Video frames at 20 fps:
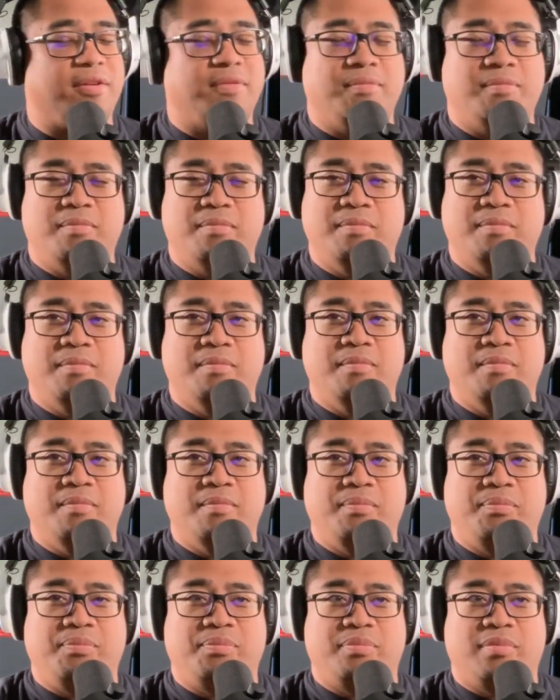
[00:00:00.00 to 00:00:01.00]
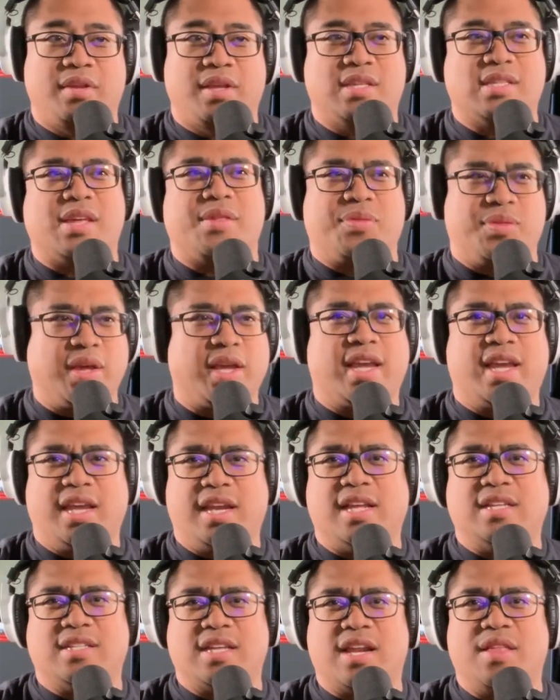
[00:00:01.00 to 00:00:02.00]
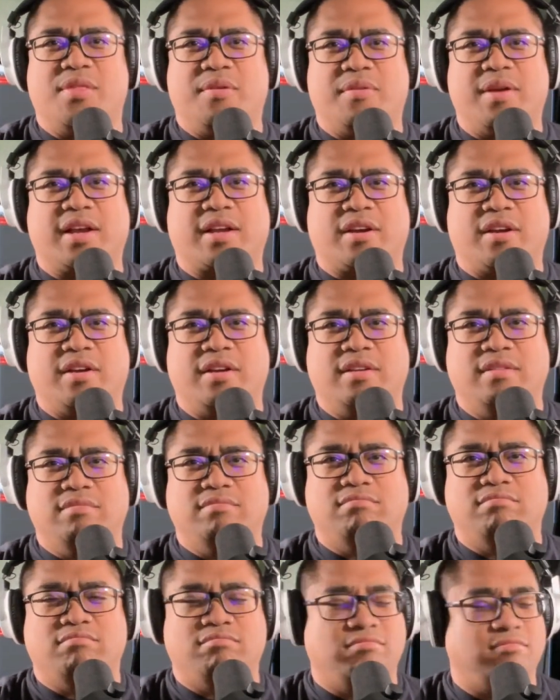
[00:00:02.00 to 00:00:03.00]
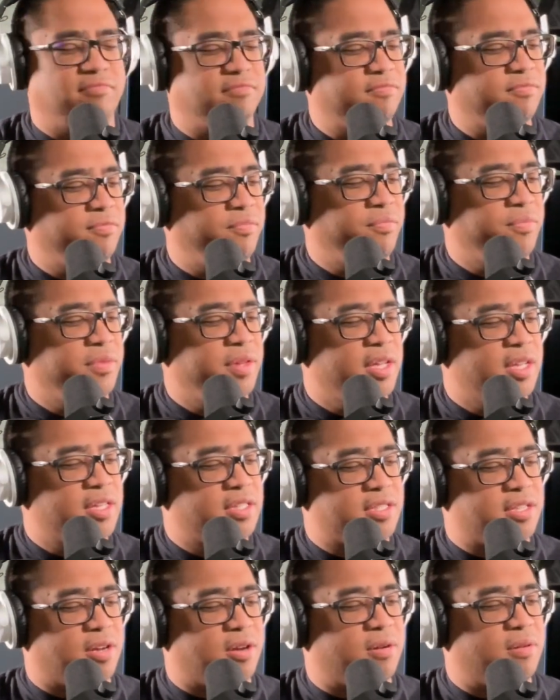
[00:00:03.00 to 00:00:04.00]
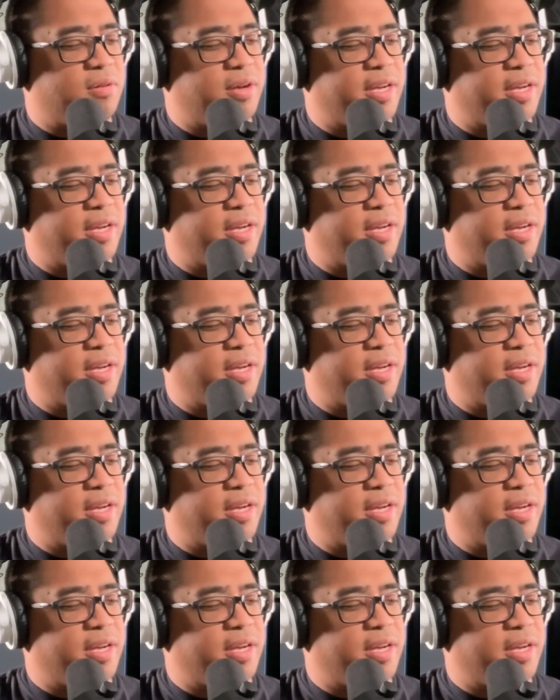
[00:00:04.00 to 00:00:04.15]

I think he does that on the record. So